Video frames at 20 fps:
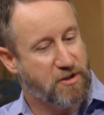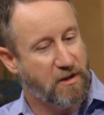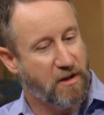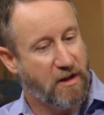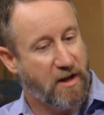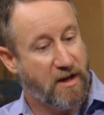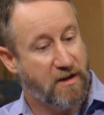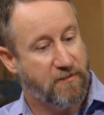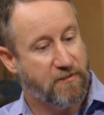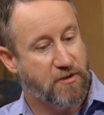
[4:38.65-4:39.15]
a
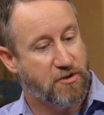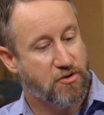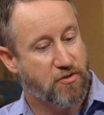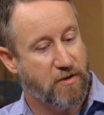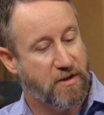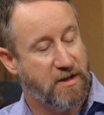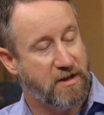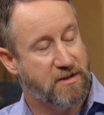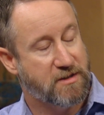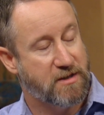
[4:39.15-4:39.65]
lot of the
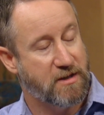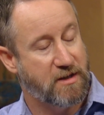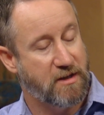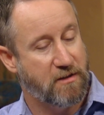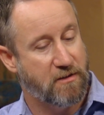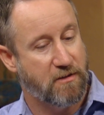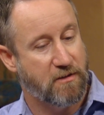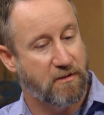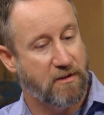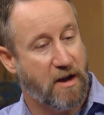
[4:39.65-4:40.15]
trees that
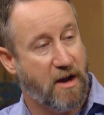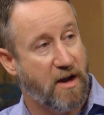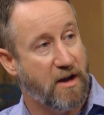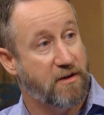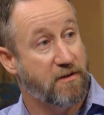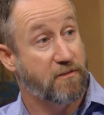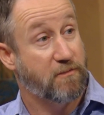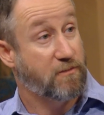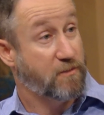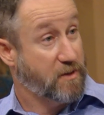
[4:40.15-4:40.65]
either
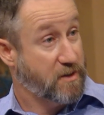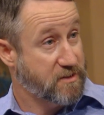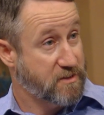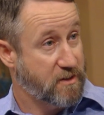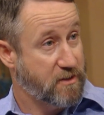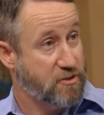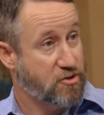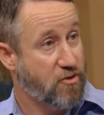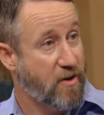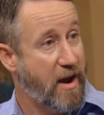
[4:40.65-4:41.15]
died because of
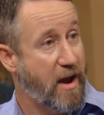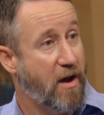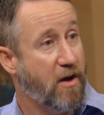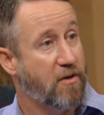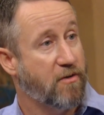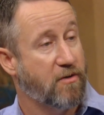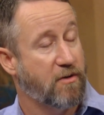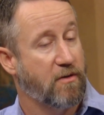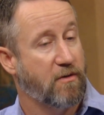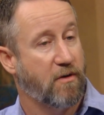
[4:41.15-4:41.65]
the
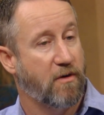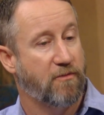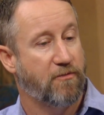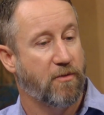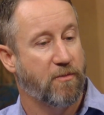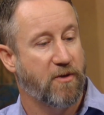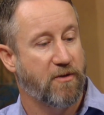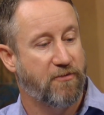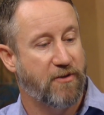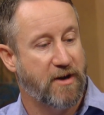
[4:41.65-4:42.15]
drought or, or
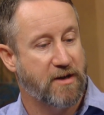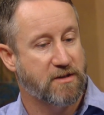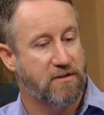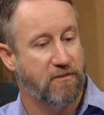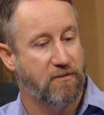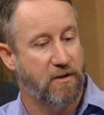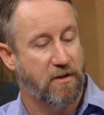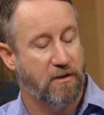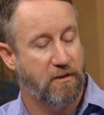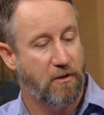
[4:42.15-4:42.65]
from the effects
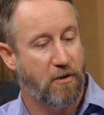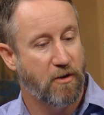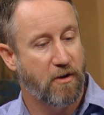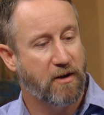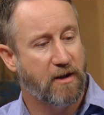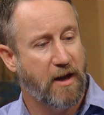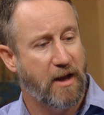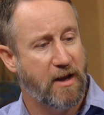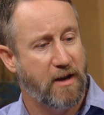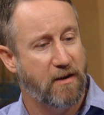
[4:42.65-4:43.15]
of the
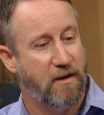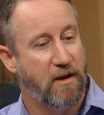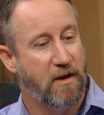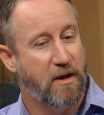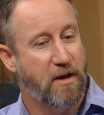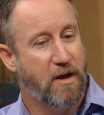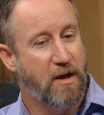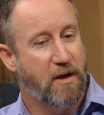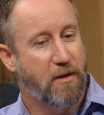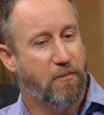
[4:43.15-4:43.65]
hurricane,
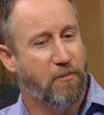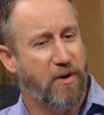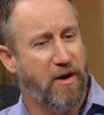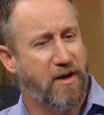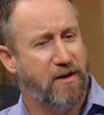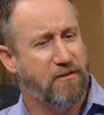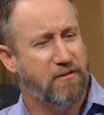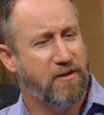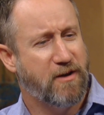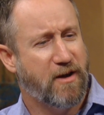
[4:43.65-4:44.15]

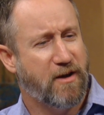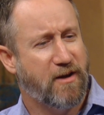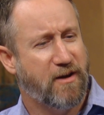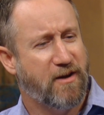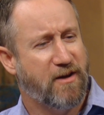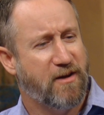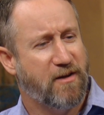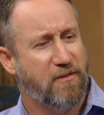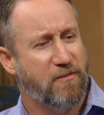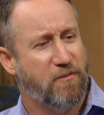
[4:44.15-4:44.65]
but
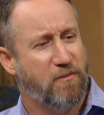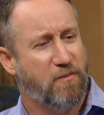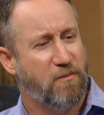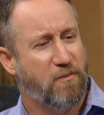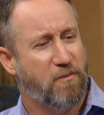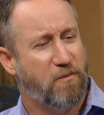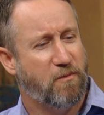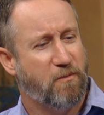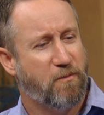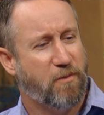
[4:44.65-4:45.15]
uh,
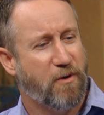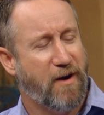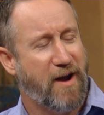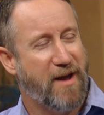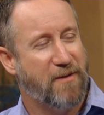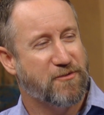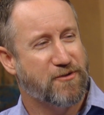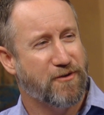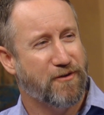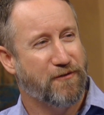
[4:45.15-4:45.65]

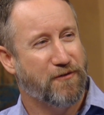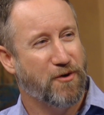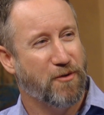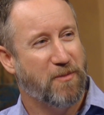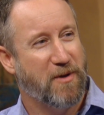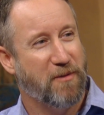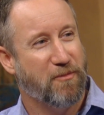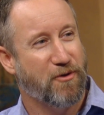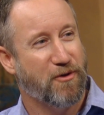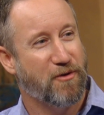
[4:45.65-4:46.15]
perhaps there are a few
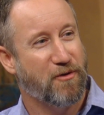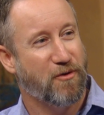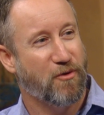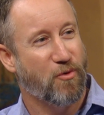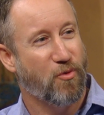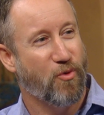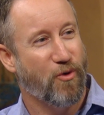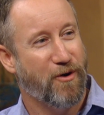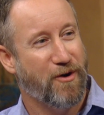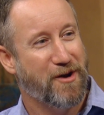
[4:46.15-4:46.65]
people a
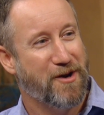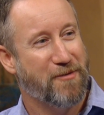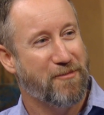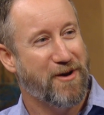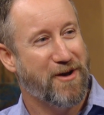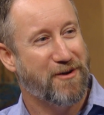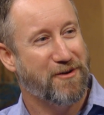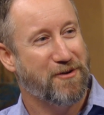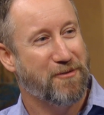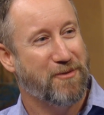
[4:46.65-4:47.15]
little worried
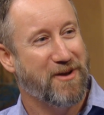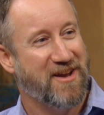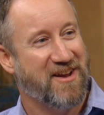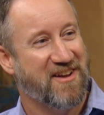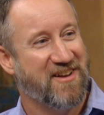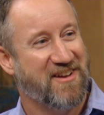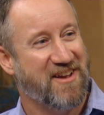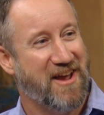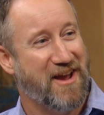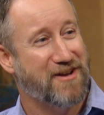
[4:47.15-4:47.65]
about you
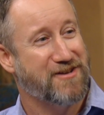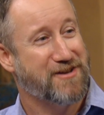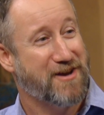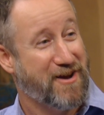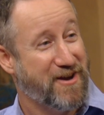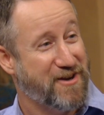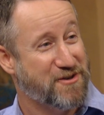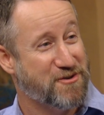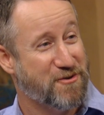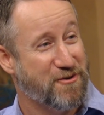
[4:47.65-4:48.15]
being
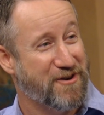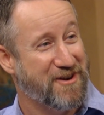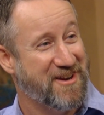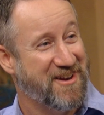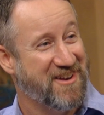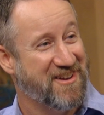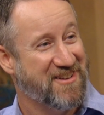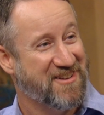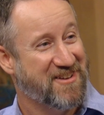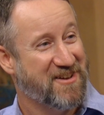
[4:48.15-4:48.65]

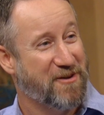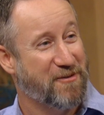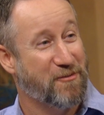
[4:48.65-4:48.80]
anti-tree, uh,